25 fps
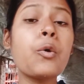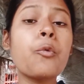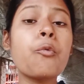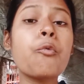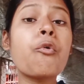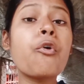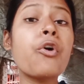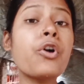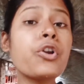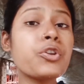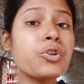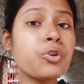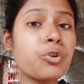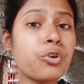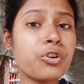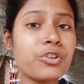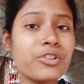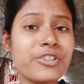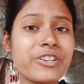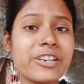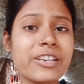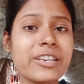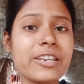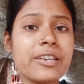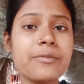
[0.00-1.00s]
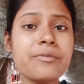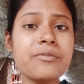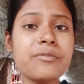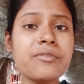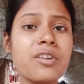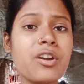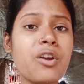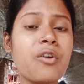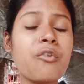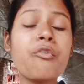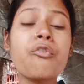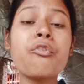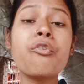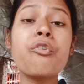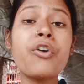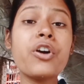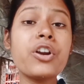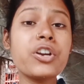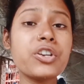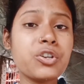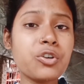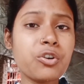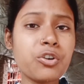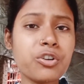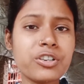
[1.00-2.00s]
for your dream, for
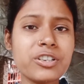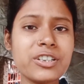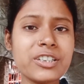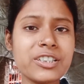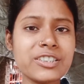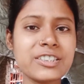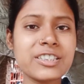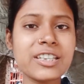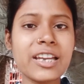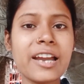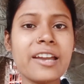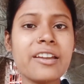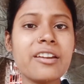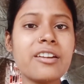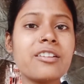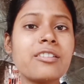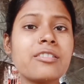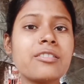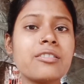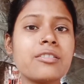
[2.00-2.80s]
your desire?